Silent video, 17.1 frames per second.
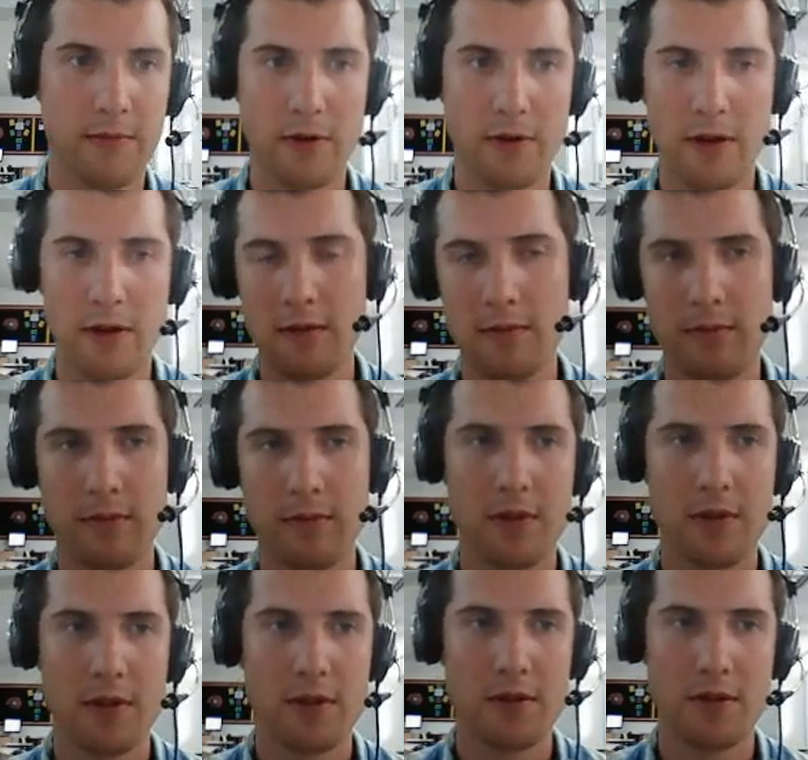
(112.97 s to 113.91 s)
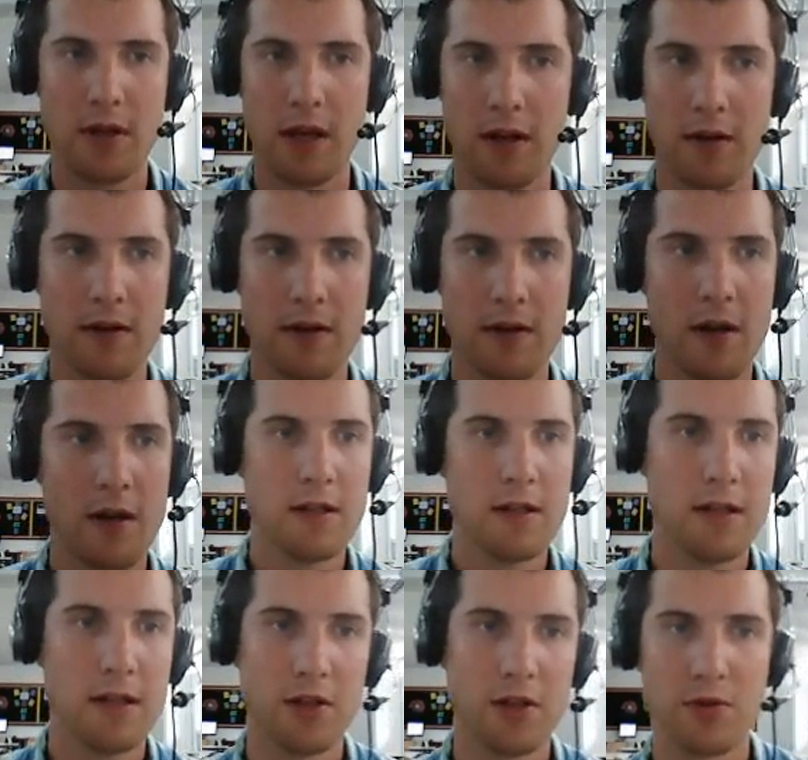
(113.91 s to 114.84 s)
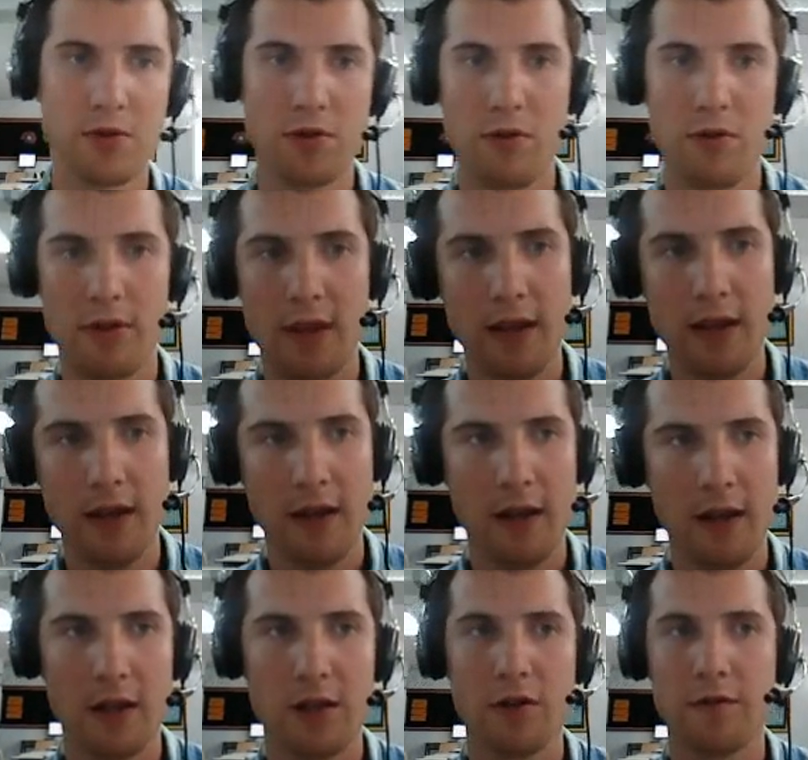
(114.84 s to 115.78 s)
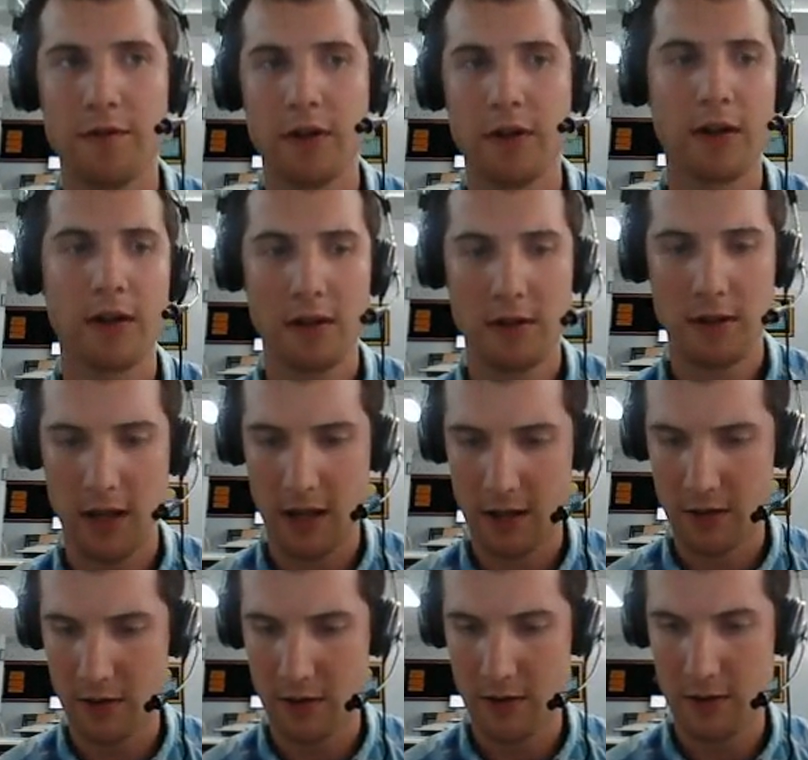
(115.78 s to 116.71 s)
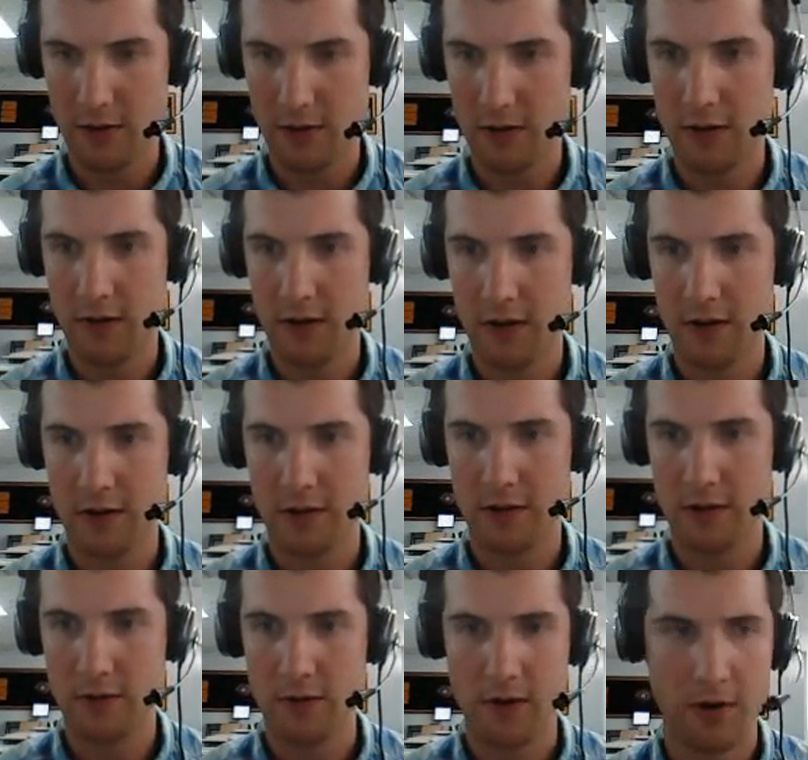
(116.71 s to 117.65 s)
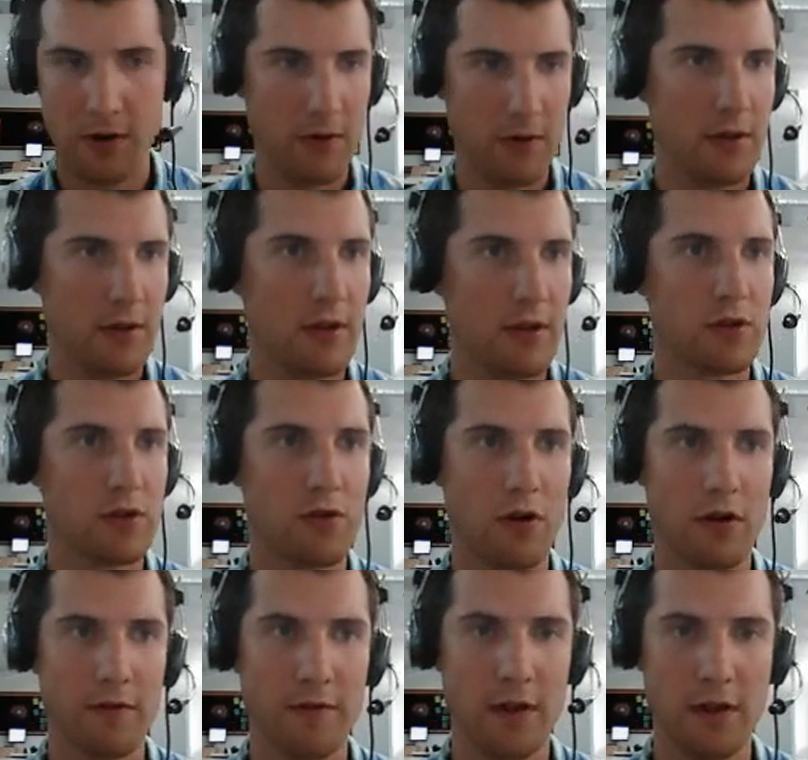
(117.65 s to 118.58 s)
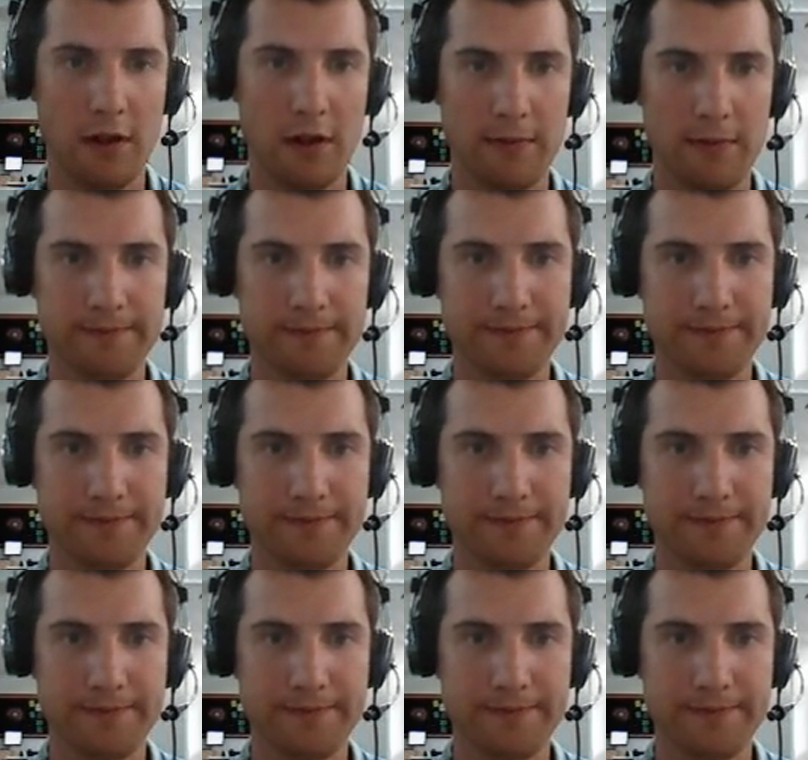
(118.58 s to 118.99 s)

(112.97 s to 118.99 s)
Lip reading: Okay? So again, tell us what you were thinking and your feeling to end your story with strong feeling.